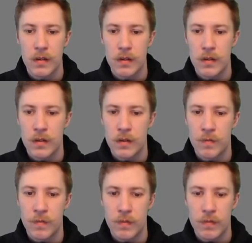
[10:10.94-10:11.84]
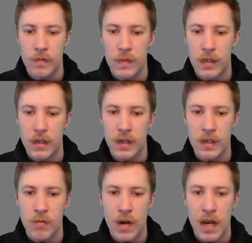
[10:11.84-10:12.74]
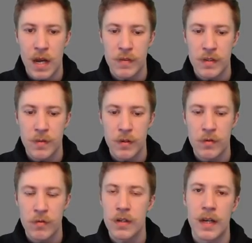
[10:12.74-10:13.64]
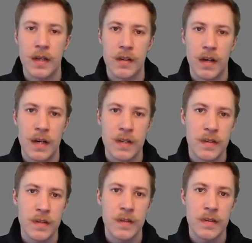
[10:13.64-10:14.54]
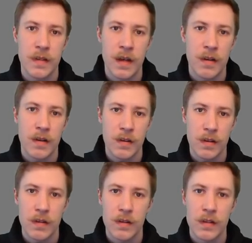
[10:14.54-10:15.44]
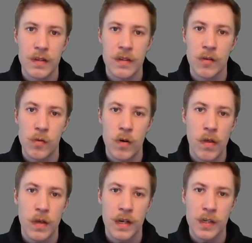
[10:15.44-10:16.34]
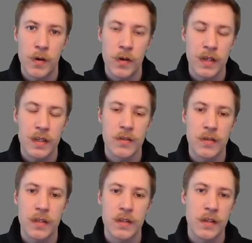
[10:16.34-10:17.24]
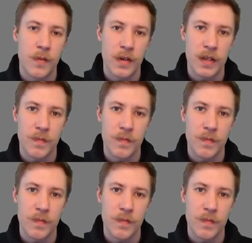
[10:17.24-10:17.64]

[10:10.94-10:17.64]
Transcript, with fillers: Um, it is RAM, C P Us and I Cs that is uh, worth exporting to this company.